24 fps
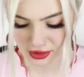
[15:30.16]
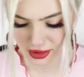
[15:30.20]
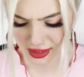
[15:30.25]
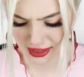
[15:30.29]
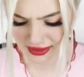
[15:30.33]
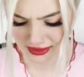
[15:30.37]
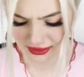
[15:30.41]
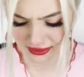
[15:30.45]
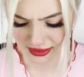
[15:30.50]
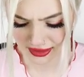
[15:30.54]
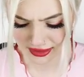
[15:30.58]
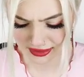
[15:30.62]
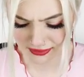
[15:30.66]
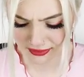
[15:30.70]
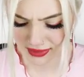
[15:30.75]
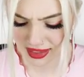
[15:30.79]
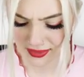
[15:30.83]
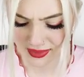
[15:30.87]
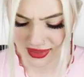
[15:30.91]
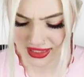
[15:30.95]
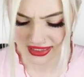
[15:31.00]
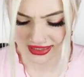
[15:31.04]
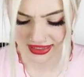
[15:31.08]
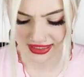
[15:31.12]
try to like
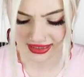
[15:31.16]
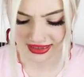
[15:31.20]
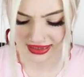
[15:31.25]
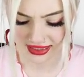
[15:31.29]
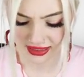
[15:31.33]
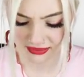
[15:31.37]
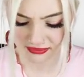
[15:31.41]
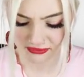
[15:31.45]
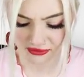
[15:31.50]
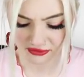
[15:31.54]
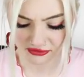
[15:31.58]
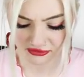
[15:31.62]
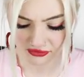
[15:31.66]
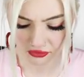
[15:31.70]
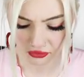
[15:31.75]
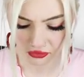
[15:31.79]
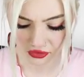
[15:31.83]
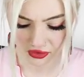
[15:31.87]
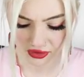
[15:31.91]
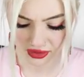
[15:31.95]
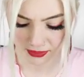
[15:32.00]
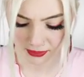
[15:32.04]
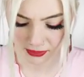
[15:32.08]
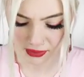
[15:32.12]
maybe get them
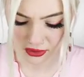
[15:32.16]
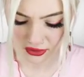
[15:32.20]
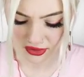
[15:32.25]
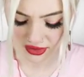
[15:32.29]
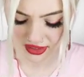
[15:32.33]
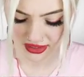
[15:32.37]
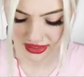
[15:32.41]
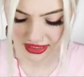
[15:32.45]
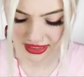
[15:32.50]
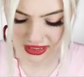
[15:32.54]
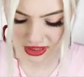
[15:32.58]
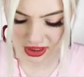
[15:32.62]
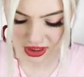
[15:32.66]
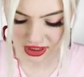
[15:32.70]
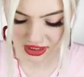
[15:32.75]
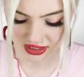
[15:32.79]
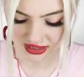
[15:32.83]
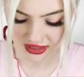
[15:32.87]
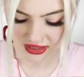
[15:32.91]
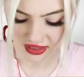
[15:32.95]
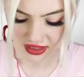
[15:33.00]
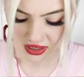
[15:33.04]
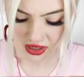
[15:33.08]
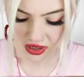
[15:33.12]
for
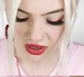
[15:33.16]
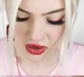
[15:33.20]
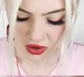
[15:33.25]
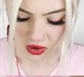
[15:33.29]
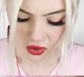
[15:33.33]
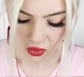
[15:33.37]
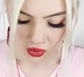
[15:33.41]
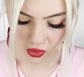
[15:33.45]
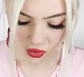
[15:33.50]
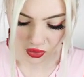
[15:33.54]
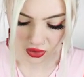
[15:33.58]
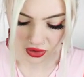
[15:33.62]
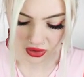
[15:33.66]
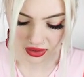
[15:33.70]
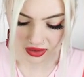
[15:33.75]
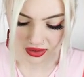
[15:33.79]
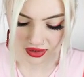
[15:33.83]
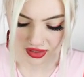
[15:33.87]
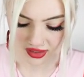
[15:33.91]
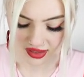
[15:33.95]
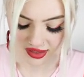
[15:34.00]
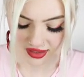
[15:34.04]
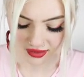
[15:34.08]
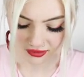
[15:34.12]
impersonation
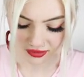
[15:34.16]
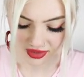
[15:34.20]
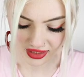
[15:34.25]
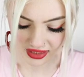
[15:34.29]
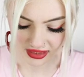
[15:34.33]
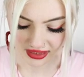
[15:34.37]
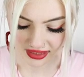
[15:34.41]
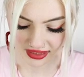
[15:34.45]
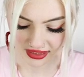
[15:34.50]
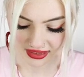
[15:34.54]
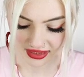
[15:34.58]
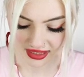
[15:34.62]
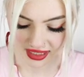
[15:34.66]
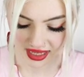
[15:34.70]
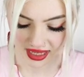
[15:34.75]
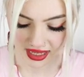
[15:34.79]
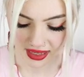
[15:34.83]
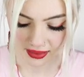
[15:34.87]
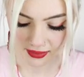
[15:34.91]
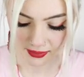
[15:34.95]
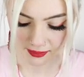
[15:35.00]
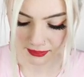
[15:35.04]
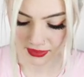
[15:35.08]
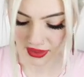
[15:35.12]
or something like
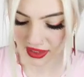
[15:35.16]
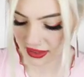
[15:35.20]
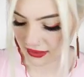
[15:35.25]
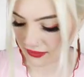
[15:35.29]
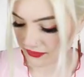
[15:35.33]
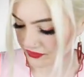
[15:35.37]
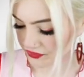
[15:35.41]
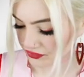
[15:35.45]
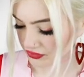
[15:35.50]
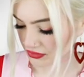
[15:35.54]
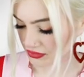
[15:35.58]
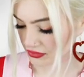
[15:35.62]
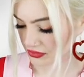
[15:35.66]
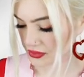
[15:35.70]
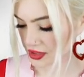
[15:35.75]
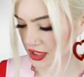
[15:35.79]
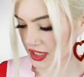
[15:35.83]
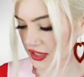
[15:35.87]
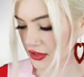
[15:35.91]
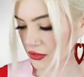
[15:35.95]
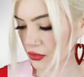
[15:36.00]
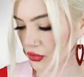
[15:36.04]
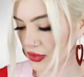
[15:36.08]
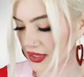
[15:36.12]
that, but
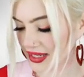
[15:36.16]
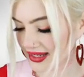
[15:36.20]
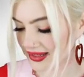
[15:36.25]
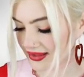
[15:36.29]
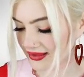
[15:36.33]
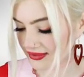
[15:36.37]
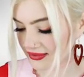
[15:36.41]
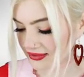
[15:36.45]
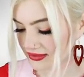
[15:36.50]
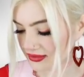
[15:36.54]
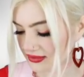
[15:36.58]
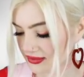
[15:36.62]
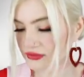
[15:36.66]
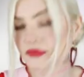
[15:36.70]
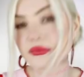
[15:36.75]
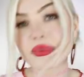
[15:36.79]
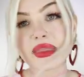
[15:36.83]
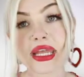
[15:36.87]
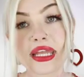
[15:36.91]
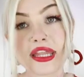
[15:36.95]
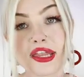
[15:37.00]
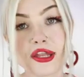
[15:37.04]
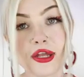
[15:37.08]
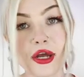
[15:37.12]
just quit it.
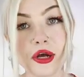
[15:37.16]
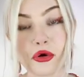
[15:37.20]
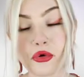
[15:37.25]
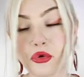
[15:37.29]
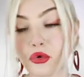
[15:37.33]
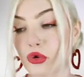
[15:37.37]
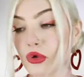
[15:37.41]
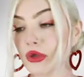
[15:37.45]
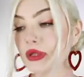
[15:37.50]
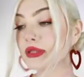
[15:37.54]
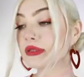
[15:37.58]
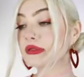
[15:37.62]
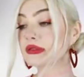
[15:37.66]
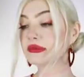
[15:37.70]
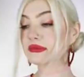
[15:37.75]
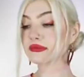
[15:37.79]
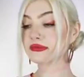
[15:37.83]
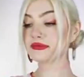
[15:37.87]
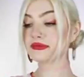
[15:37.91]
That's not cool.